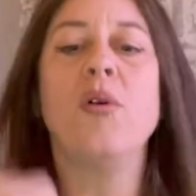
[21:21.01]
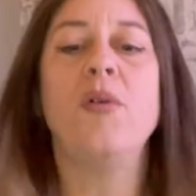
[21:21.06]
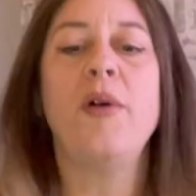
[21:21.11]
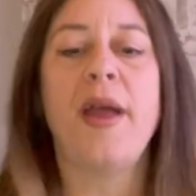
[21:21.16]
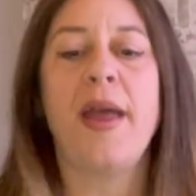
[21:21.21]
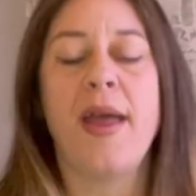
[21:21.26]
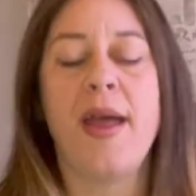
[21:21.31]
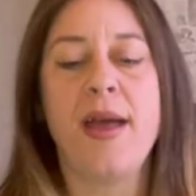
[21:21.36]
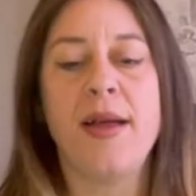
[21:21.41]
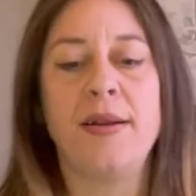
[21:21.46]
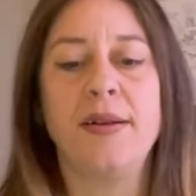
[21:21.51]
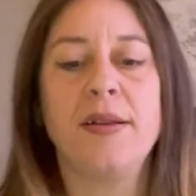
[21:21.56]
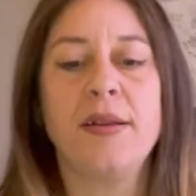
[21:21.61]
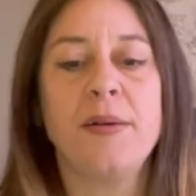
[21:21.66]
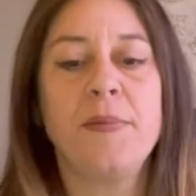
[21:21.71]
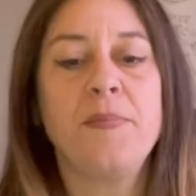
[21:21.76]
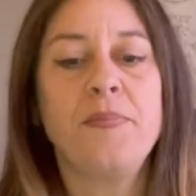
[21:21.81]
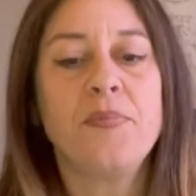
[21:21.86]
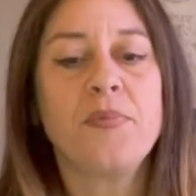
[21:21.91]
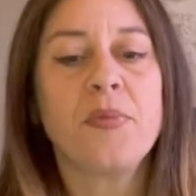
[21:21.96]
And,
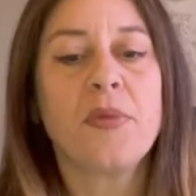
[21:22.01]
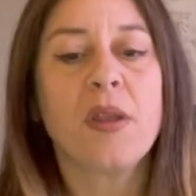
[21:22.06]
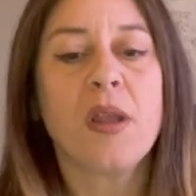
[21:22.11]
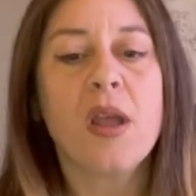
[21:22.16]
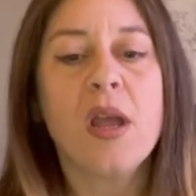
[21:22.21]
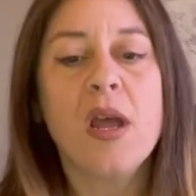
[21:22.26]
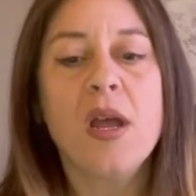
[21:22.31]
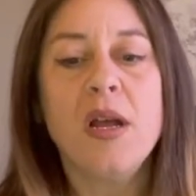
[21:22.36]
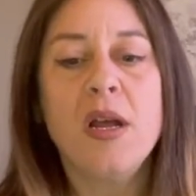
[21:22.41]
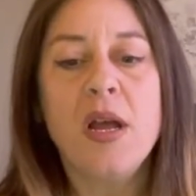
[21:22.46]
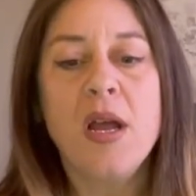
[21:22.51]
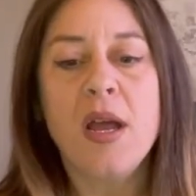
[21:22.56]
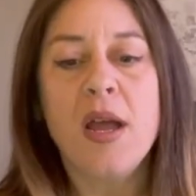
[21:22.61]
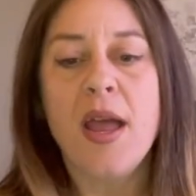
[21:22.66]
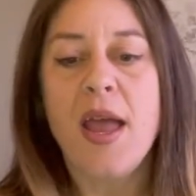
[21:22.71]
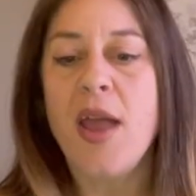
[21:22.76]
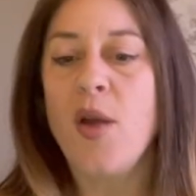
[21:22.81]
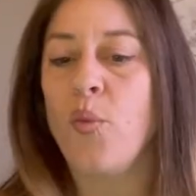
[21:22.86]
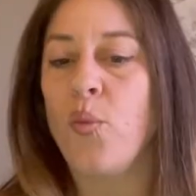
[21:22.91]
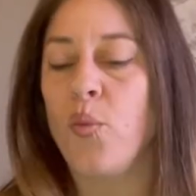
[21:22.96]

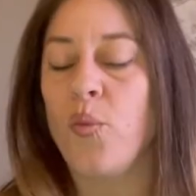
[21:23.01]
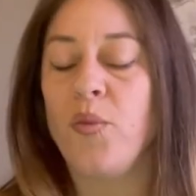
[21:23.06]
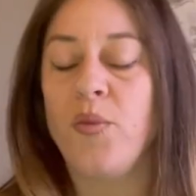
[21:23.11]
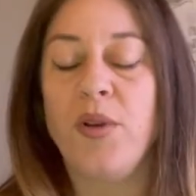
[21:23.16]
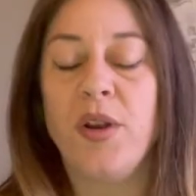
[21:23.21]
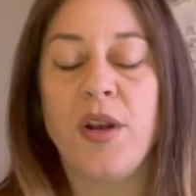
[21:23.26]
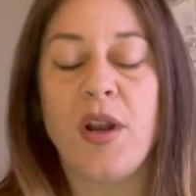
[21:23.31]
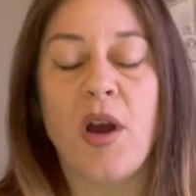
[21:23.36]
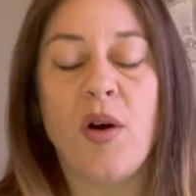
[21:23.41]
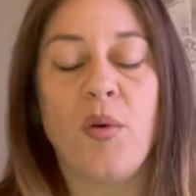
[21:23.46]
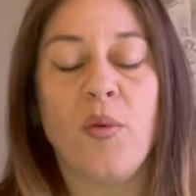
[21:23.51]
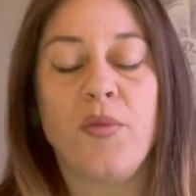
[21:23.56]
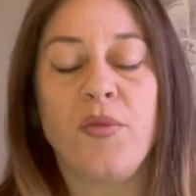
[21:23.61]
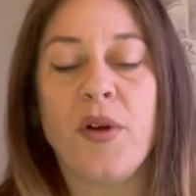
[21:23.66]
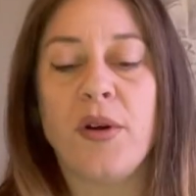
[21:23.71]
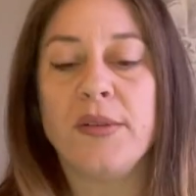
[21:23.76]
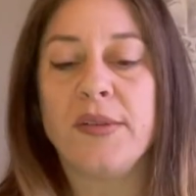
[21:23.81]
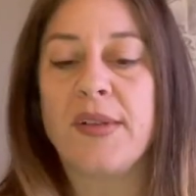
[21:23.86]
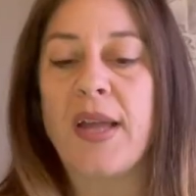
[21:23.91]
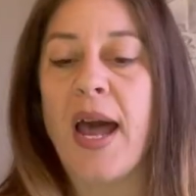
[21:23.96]
and you know,
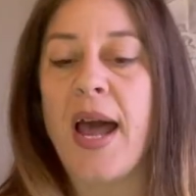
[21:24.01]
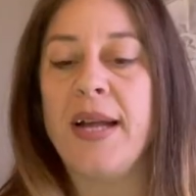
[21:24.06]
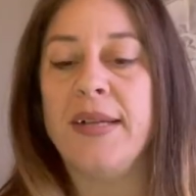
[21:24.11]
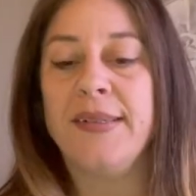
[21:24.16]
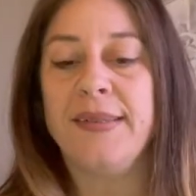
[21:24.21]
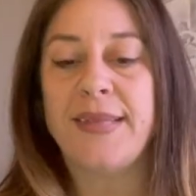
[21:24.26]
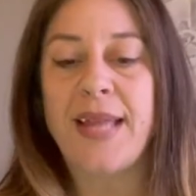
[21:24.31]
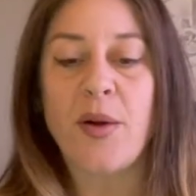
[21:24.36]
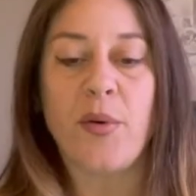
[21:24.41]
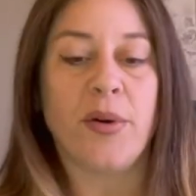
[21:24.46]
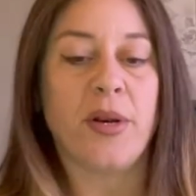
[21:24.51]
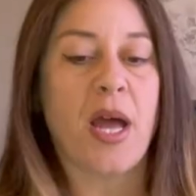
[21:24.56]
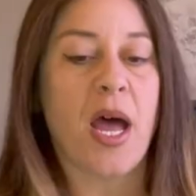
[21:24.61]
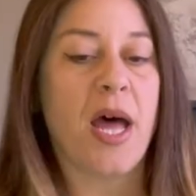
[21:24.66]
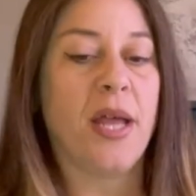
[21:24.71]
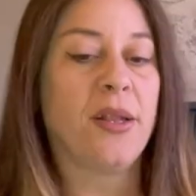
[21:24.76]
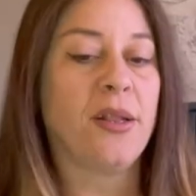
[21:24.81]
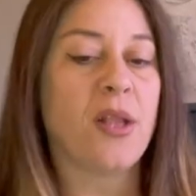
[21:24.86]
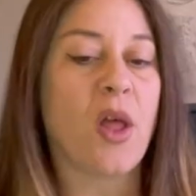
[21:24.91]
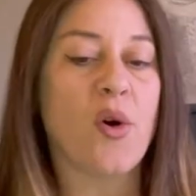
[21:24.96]
those guys, they would
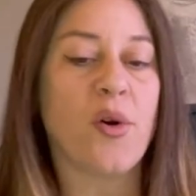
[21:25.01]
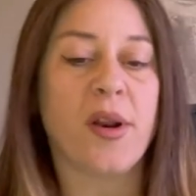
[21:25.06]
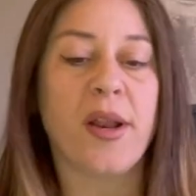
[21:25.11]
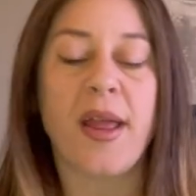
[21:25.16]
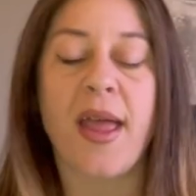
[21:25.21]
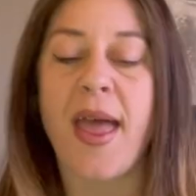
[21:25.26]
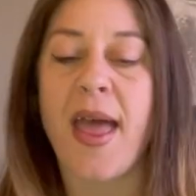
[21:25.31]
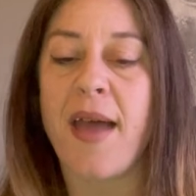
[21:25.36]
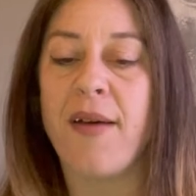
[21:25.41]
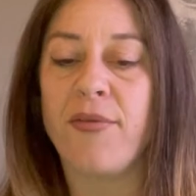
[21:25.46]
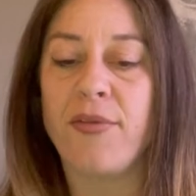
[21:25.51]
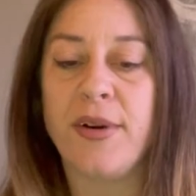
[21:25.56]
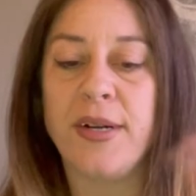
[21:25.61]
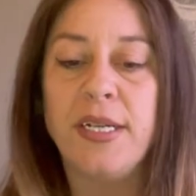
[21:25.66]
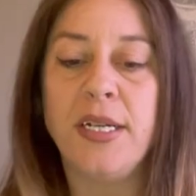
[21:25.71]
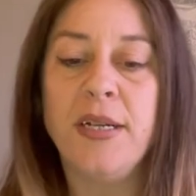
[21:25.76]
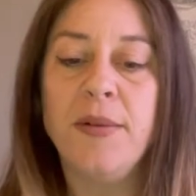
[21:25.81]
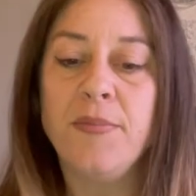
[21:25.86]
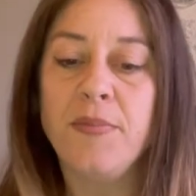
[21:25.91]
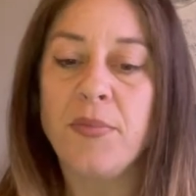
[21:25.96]
unload it
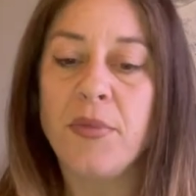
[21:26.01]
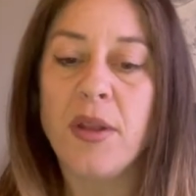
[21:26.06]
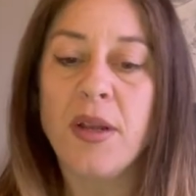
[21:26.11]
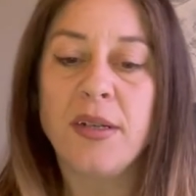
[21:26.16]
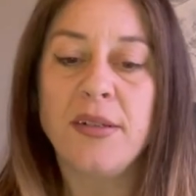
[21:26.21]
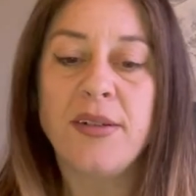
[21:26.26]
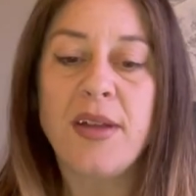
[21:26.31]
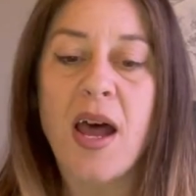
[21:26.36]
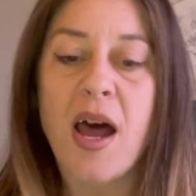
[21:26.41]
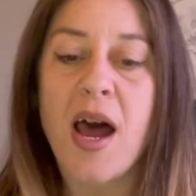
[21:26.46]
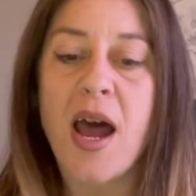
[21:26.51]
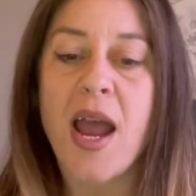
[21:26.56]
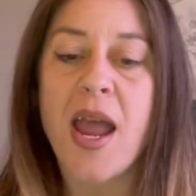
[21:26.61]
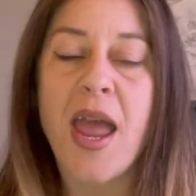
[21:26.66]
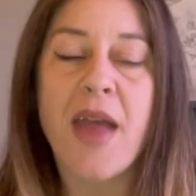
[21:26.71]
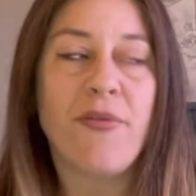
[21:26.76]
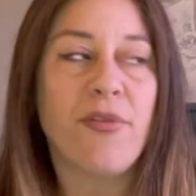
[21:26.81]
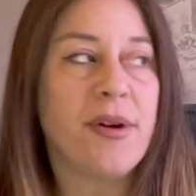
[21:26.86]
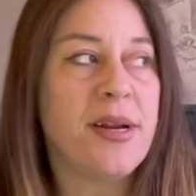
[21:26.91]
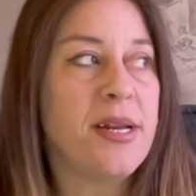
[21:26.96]
every time,
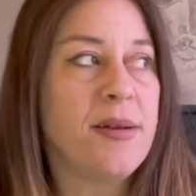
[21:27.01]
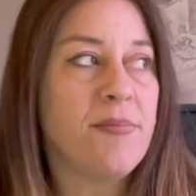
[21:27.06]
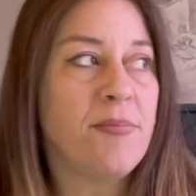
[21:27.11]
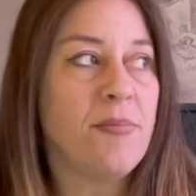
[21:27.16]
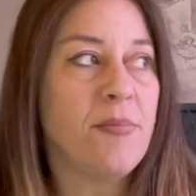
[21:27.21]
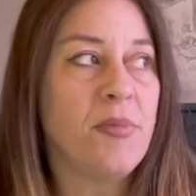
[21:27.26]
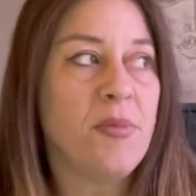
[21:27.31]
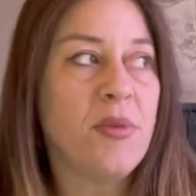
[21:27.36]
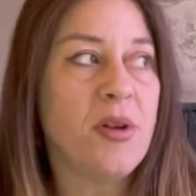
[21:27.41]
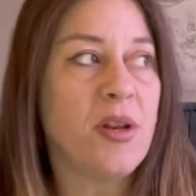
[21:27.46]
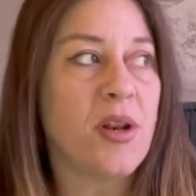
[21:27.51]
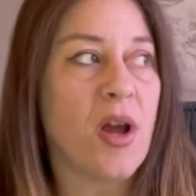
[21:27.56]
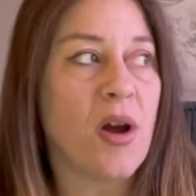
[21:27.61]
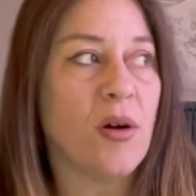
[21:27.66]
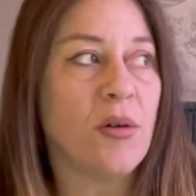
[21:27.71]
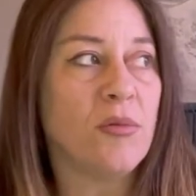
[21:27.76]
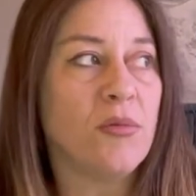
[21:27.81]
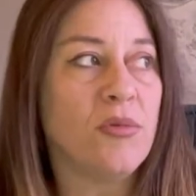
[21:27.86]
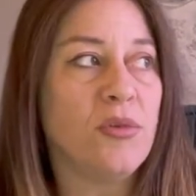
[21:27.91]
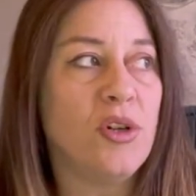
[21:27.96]
every, you
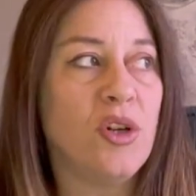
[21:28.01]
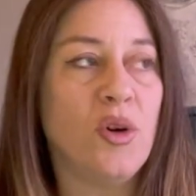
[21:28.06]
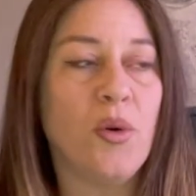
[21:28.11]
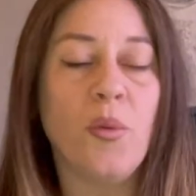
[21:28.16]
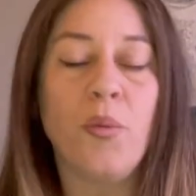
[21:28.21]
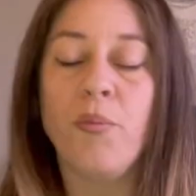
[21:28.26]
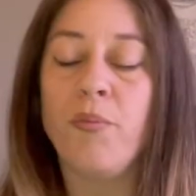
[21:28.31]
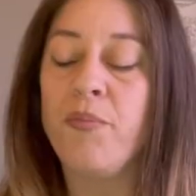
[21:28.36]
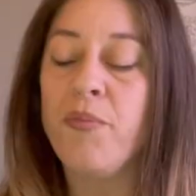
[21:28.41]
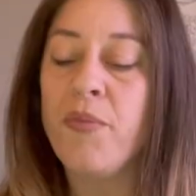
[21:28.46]
know, new